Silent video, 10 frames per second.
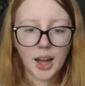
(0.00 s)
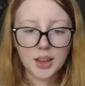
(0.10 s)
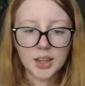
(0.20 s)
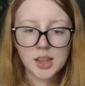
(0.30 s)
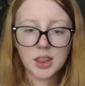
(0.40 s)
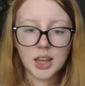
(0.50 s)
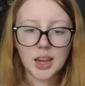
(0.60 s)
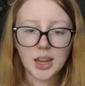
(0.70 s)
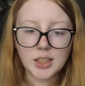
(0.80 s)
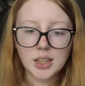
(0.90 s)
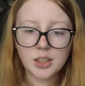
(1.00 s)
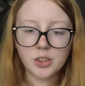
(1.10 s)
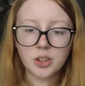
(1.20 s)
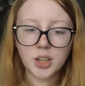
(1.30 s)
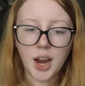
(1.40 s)
Khalid, the
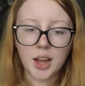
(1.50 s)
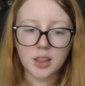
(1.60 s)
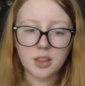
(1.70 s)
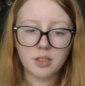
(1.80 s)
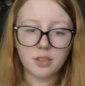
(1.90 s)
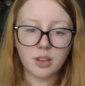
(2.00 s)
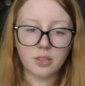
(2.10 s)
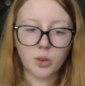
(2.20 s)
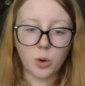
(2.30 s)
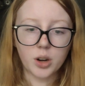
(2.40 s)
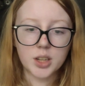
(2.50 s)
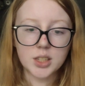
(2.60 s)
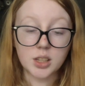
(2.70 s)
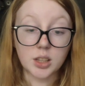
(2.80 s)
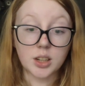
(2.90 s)
18-year-old Caliph of
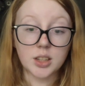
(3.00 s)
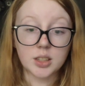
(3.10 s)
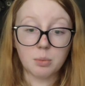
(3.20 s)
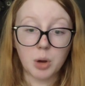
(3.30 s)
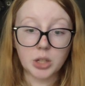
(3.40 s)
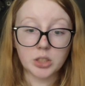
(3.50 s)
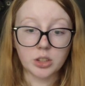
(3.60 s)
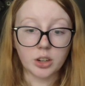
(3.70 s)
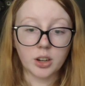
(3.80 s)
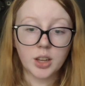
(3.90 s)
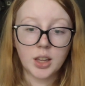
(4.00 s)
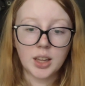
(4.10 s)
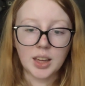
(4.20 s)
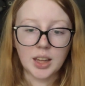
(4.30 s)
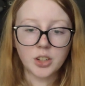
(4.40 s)
Khorasan, is a monster.
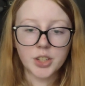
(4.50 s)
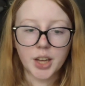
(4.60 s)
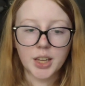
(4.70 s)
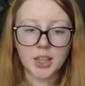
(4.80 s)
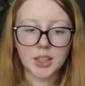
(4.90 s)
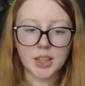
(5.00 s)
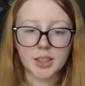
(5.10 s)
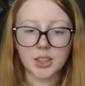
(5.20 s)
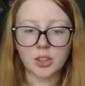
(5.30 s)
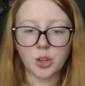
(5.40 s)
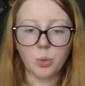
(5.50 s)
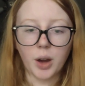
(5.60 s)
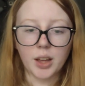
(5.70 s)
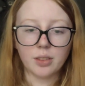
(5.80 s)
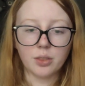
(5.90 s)
Each night he takes a new
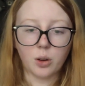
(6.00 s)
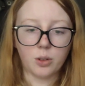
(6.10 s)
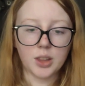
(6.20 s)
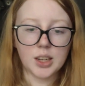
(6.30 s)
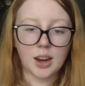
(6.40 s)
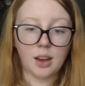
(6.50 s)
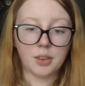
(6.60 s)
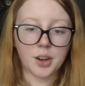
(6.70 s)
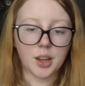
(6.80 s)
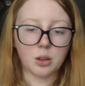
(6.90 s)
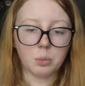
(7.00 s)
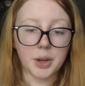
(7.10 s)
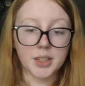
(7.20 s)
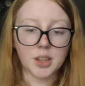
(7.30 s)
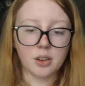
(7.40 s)
wife, only to have her killed
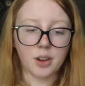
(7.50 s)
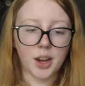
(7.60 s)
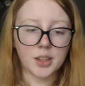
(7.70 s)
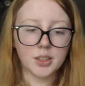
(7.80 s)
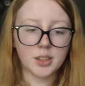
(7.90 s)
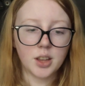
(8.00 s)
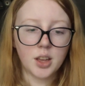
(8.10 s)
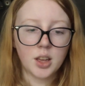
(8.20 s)
by sunrise.